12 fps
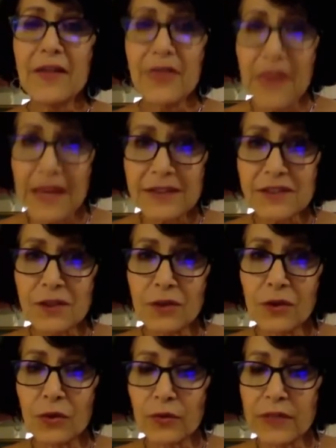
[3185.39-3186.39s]
That's the
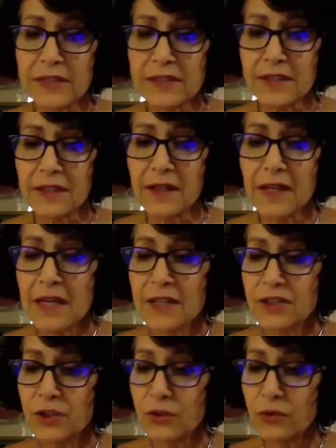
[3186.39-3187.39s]
whole reason
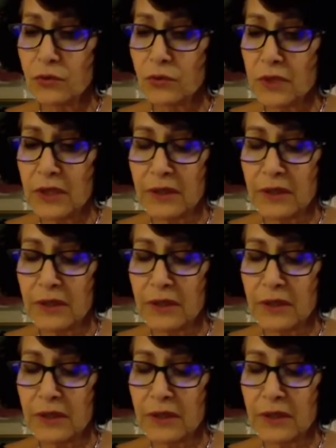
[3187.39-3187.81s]
to